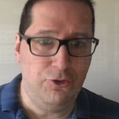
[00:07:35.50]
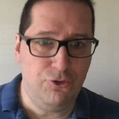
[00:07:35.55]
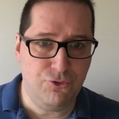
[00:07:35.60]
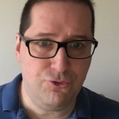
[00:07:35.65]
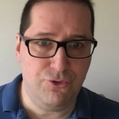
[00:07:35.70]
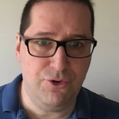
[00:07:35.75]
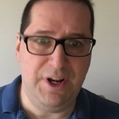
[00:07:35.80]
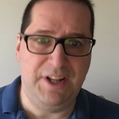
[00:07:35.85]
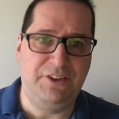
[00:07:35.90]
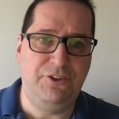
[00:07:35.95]

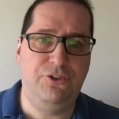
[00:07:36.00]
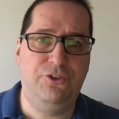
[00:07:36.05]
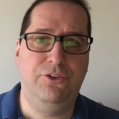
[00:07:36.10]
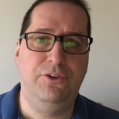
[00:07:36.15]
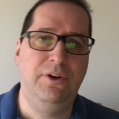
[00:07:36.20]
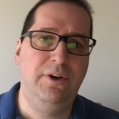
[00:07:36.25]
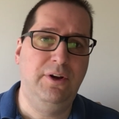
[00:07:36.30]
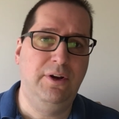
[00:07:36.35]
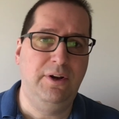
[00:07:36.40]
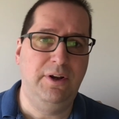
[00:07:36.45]

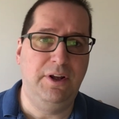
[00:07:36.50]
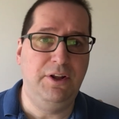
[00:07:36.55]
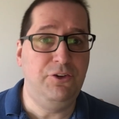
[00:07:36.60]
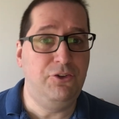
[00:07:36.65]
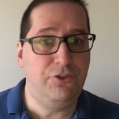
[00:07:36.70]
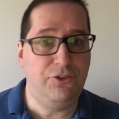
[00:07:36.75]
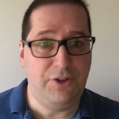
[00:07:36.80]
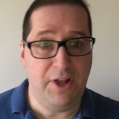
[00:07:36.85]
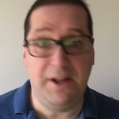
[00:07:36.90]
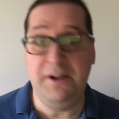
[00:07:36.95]
trits,
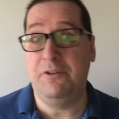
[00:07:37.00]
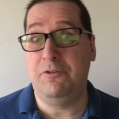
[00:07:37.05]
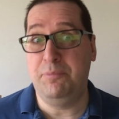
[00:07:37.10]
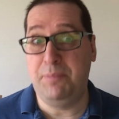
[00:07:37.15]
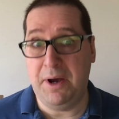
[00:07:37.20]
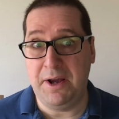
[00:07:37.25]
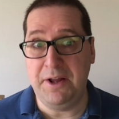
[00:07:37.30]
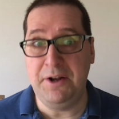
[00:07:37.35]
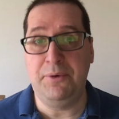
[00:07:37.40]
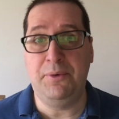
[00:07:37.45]
instead
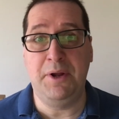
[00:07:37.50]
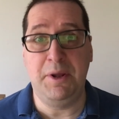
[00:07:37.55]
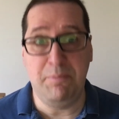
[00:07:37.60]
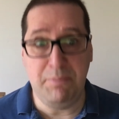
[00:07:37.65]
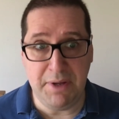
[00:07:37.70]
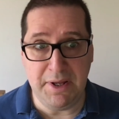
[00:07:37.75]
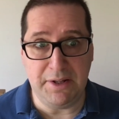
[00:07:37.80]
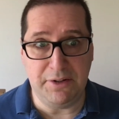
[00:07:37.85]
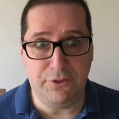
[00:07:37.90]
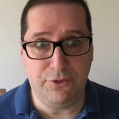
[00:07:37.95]
of binary
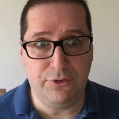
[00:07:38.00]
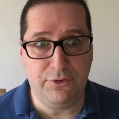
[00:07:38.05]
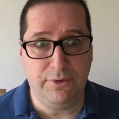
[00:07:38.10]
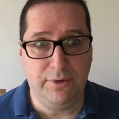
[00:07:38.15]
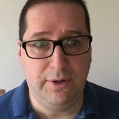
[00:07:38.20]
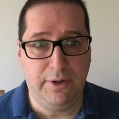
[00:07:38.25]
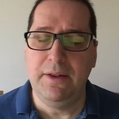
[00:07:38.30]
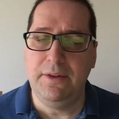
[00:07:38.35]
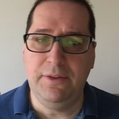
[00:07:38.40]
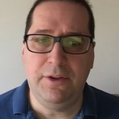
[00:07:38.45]

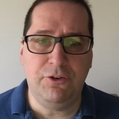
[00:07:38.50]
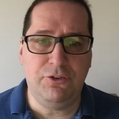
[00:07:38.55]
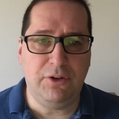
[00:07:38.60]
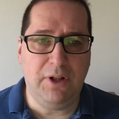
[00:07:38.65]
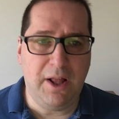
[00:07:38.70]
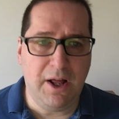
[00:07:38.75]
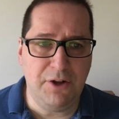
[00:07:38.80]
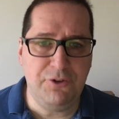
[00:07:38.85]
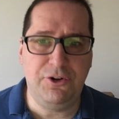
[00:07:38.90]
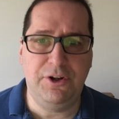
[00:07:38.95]
bits. This
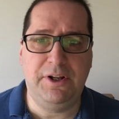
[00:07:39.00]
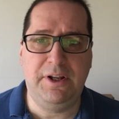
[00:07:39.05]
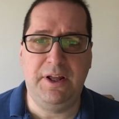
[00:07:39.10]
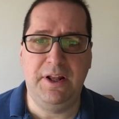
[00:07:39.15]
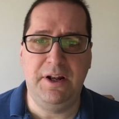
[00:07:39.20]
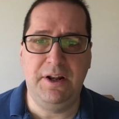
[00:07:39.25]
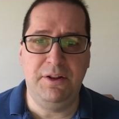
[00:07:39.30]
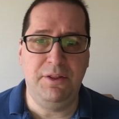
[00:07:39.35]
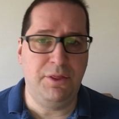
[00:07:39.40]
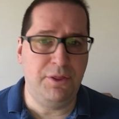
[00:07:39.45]
logic
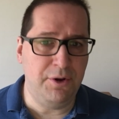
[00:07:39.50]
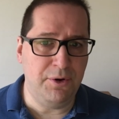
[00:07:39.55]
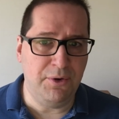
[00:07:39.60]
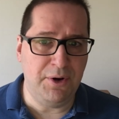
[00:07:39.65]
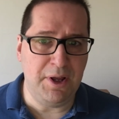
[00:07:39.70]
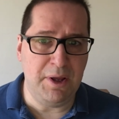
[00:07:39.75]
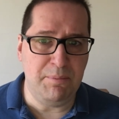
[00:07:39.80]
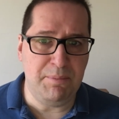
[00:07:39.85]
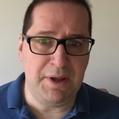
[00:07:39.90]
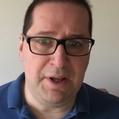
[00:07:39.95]
can, in
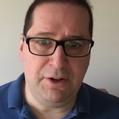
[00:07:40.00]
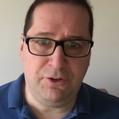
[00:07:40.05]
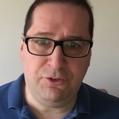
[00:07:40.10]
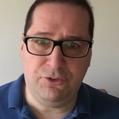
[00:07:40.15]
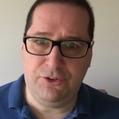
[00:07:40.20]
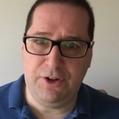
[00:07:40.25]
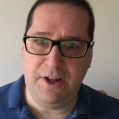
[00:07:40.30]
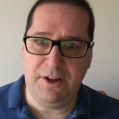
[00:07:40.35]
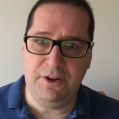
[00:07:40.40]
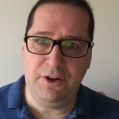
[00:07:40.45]
theory, be
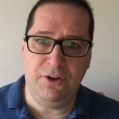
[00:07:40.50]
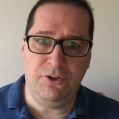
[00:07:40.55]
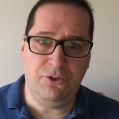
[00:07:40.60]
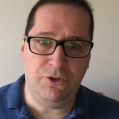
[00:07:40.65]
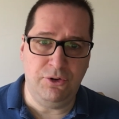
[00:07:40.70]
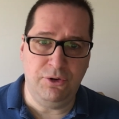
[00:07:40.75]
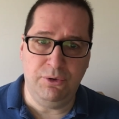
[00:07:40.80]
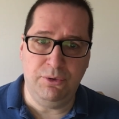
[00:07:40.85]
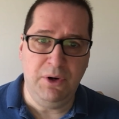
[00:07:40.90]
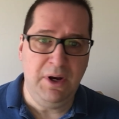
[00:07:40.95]
extended
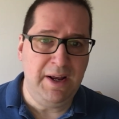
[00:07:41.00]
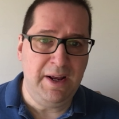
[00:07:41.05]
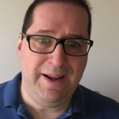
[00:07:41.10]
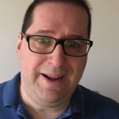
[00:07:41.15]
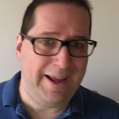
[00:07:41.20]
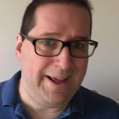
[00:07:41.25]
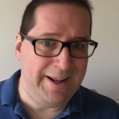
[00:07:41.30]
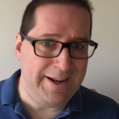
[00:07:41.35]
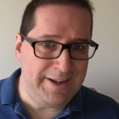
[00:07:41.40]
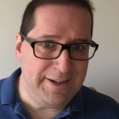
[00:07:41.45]
to
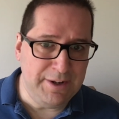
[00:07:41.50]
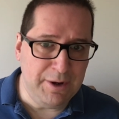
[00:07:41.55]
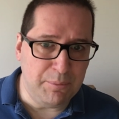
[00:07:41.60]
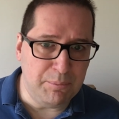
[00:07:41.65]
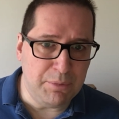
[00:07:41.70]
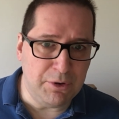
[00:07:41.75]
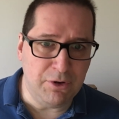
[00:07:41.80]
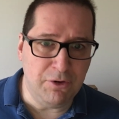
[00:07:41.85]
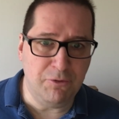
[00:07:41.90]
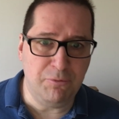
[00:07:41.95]
any
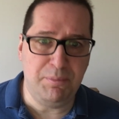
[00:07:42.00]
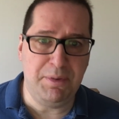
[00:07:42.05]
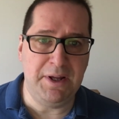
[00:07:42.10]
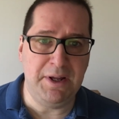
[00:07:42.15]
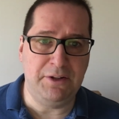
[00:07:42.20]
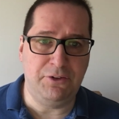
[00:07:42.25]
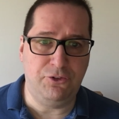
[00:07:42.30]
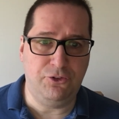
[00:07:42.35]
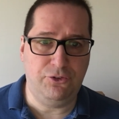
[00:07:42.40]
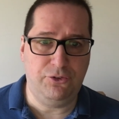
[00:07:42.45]
number of
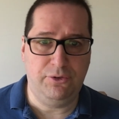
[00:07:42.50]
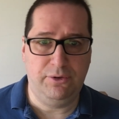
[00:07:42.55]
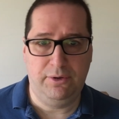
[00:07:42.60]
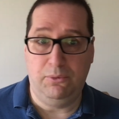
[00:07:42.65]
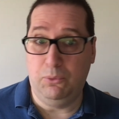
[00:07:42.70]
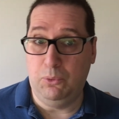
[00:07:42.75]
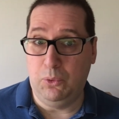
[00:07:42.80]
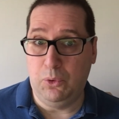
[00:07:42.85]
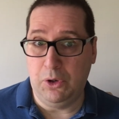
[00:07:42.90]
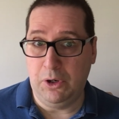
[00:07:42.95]
bits,
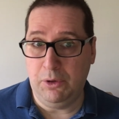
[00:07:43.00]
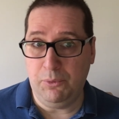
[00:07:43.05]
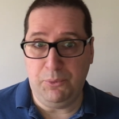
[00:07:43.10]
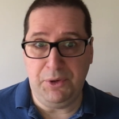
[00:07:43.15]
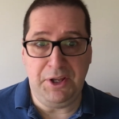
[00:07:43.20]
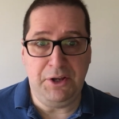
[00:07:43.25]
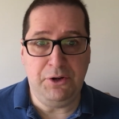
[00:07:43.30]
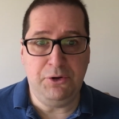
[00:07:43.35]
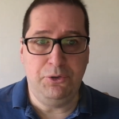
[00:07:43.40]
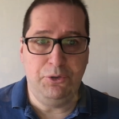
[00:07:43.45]
or
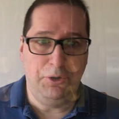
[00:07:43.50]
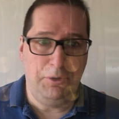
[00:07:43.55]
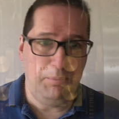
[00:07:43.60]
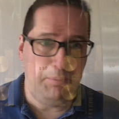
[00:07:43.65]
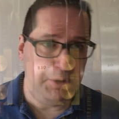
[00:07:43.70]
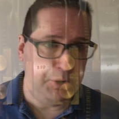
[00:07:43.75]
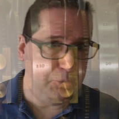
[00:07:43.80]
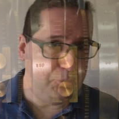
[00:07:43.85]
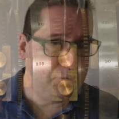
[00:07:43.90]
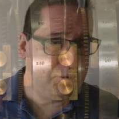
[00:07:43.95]
we could
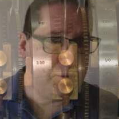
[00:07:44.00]
build